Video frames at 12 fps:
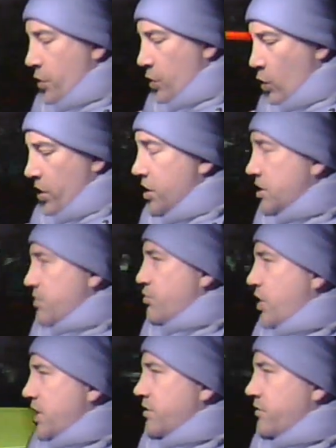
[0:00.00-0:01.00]
But what is
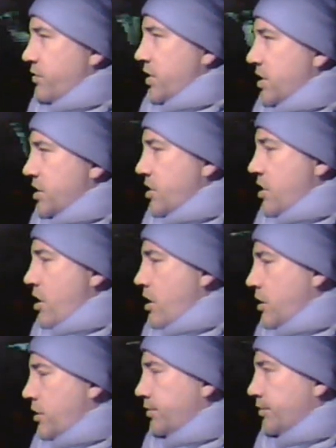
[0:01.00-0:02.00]
impressive in this
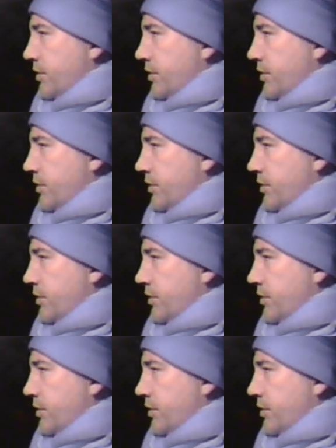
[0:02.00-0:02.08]
car